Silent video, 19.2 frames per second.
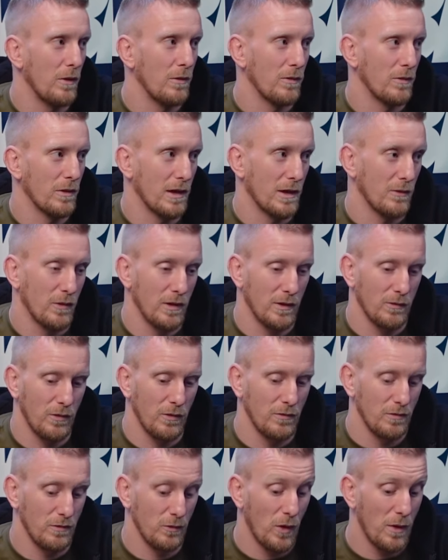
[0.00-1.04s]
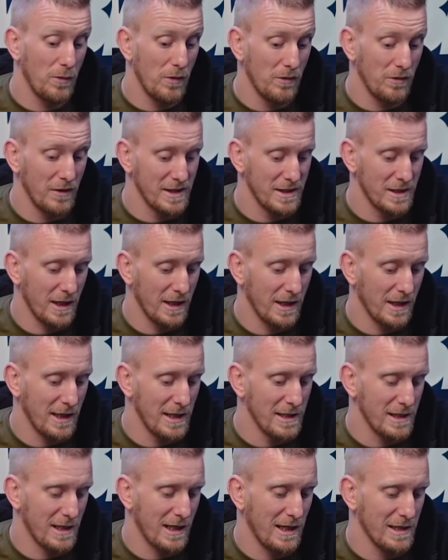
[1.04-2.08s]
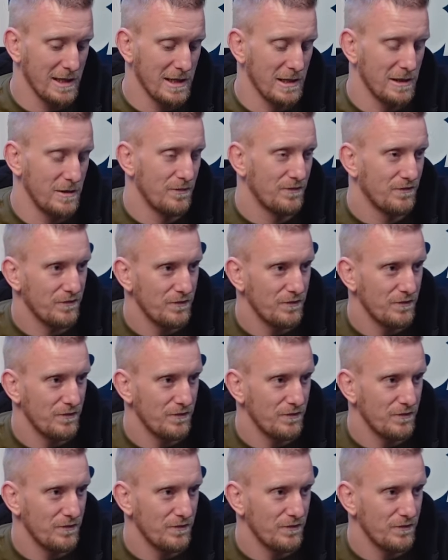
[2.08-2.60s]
moment with, with, when we restarted the kids classes,